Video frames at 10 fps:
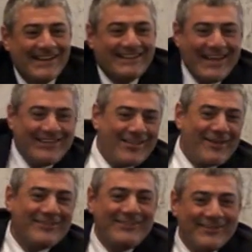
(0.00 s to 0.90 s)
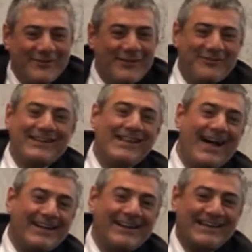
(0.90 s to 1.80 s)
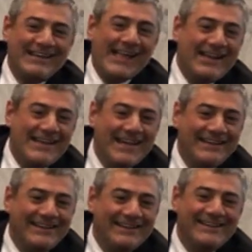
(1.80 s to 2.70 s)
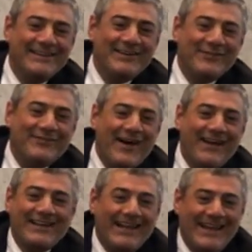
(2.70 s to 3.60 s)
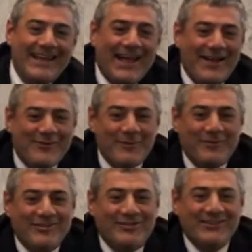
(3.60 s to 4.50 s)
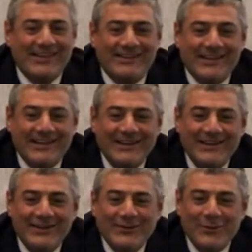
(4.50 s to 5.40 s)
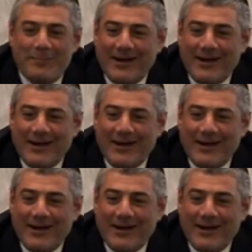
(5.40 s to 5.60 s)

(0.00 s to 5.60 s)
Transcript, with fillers: takes out $50 Canadian. Finally, I have opportunity to